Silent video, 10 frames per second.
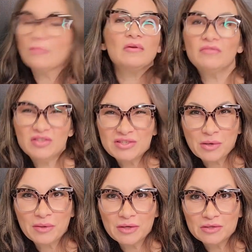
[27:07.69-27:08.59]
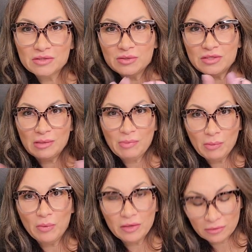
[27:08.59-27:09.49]
if you just go a little too deep, it
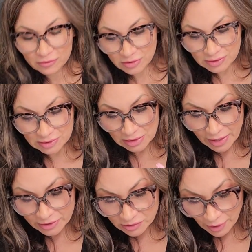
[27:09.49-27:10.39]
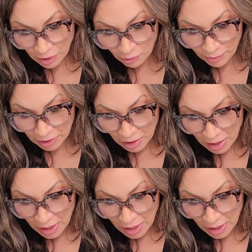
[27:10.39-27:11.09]
will just slice right open.